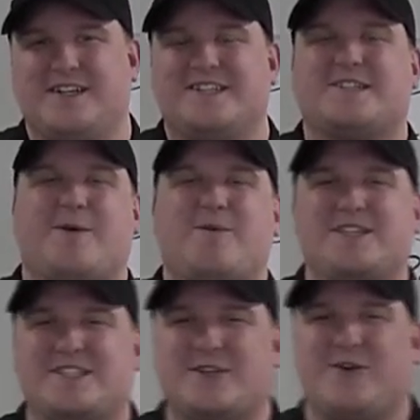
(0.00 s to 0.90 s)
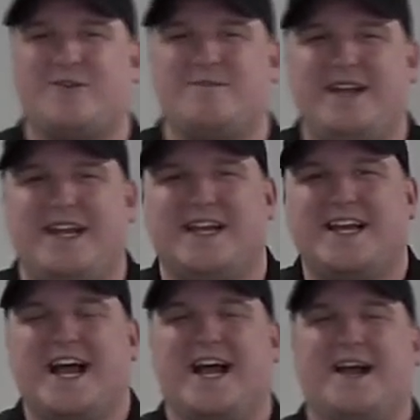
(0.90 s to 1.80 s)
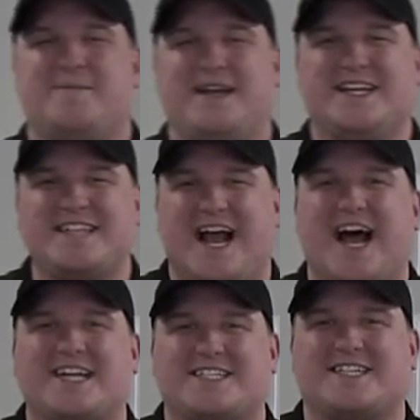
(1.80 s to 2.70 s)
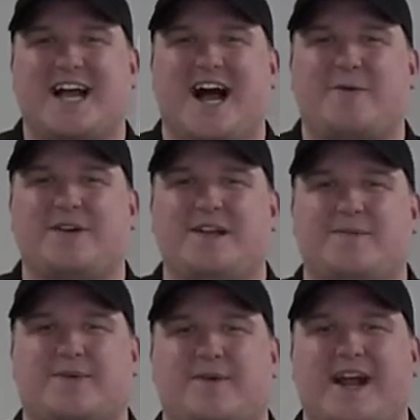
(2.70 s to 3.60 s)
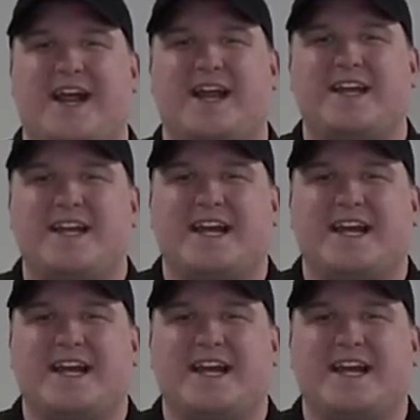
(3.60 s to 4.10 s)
Someone once told me, begin to ask God when you pray,